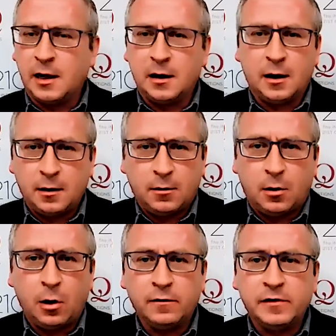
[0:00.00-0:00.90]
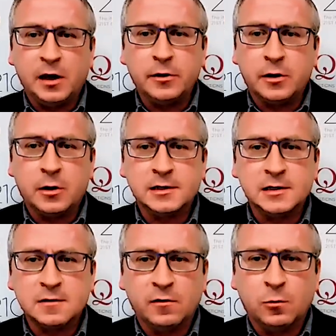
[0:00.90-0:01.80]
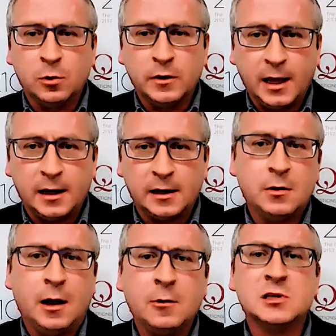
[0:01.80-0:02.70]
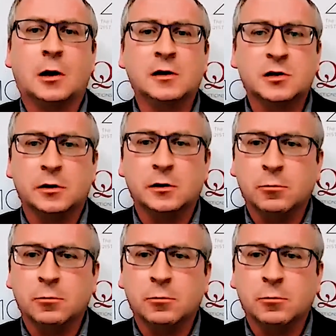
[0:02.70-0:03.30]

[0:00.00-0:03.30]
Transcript: And all of the other continents of the world had it. So now it's our turn.